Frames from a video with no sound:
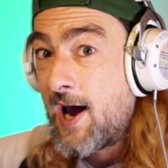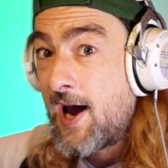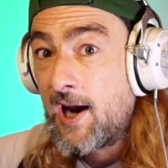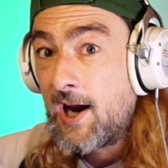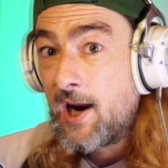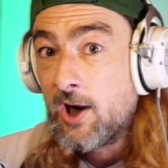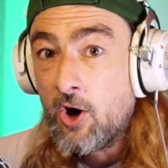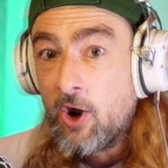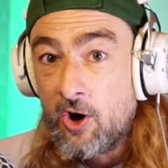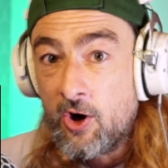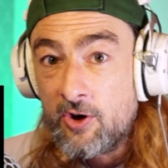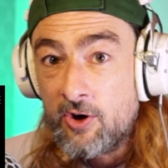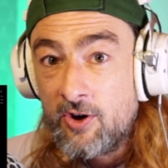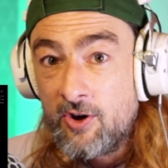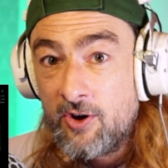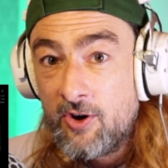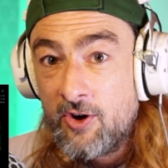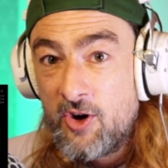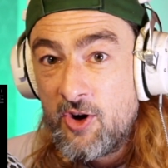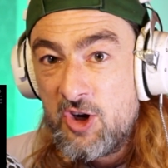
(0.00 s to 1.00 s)
Hang
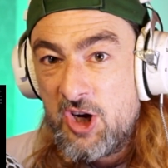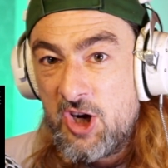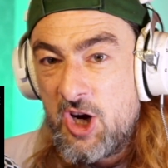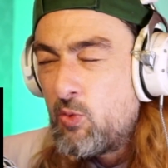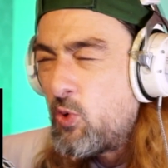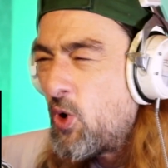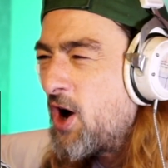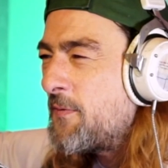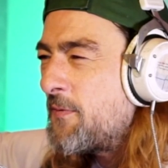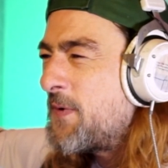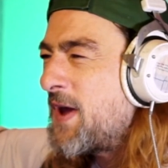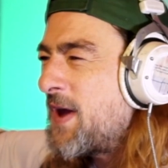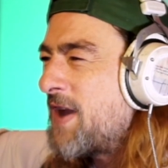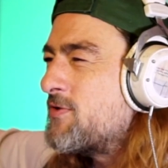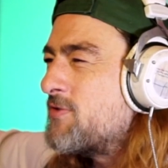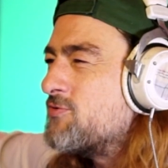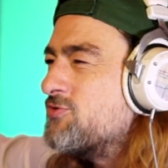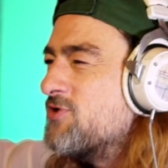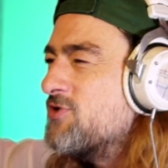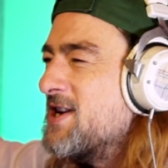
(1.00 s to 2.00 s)
on. What if you
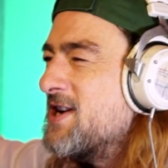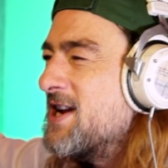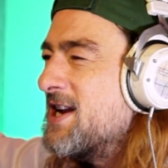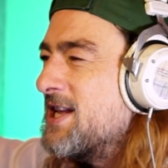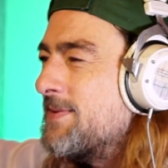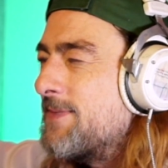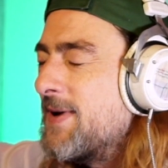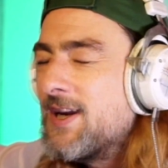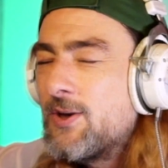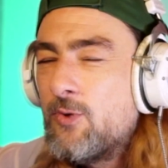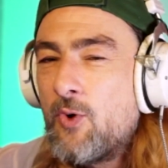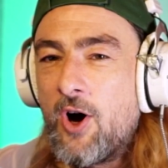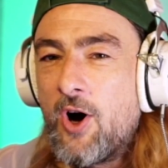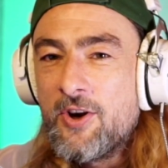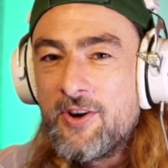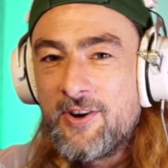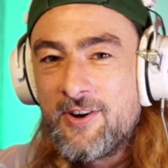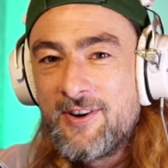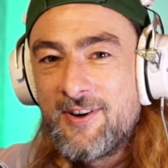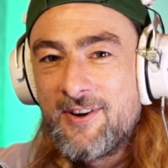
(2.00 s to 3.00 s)
have a really big
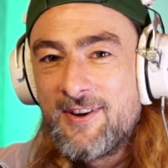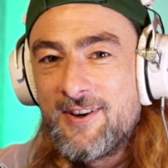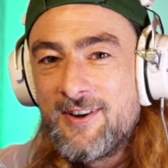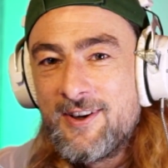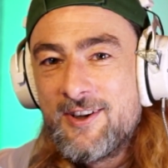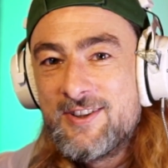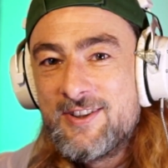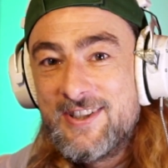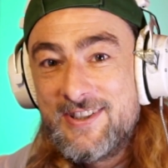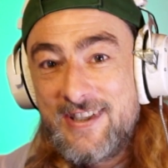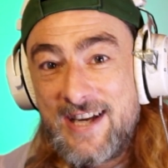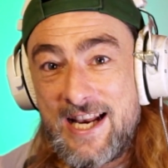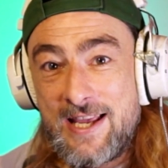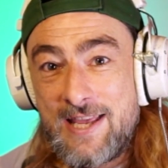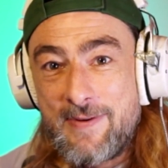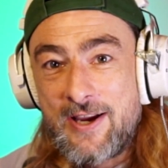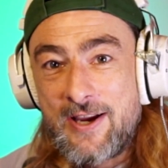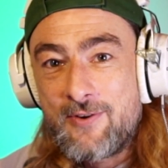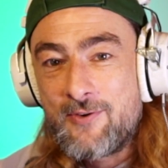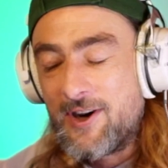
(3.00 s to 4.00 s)
one?
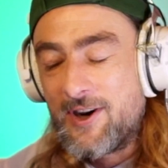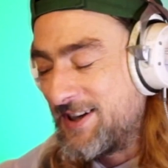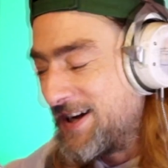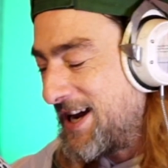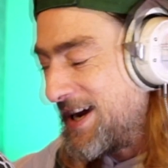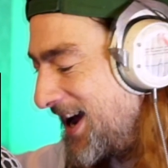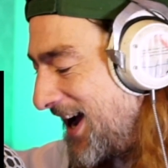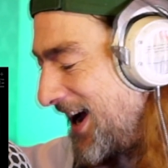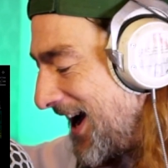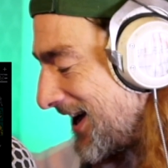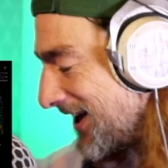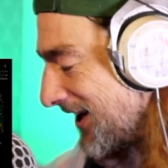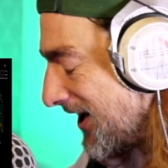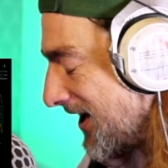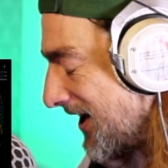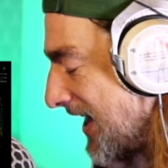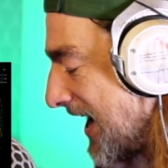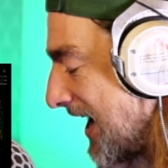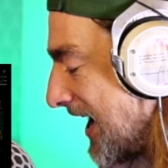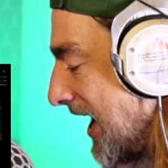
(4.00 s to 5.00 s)
Really big one. Yeah, I
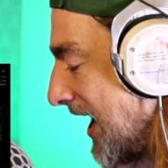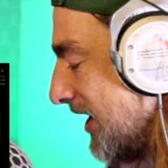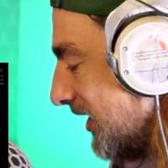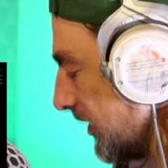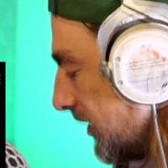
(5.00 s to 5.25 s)
like that. How